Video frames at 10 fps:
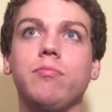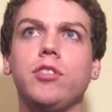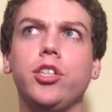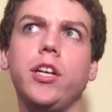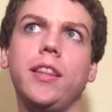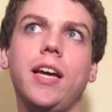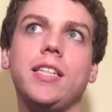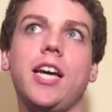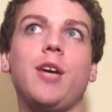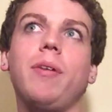During that
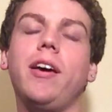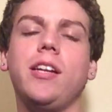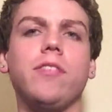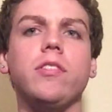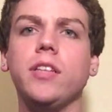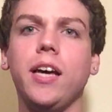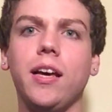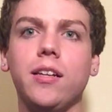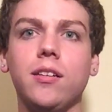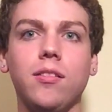time, I definitely
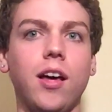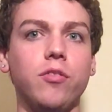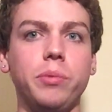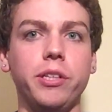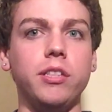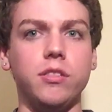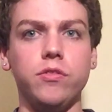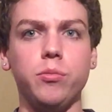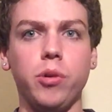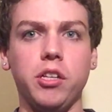had a lot of periods of
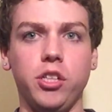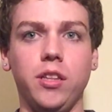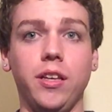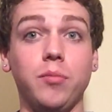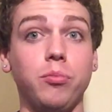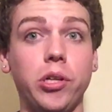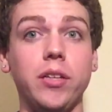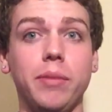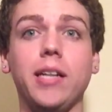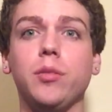depression, like pretty
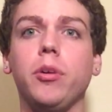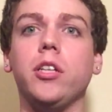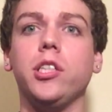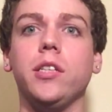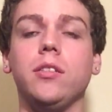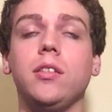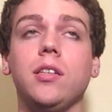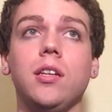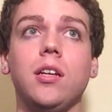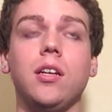bad depression.
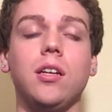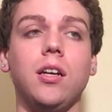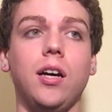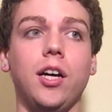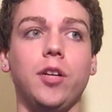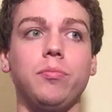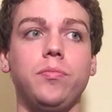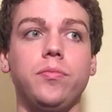Um,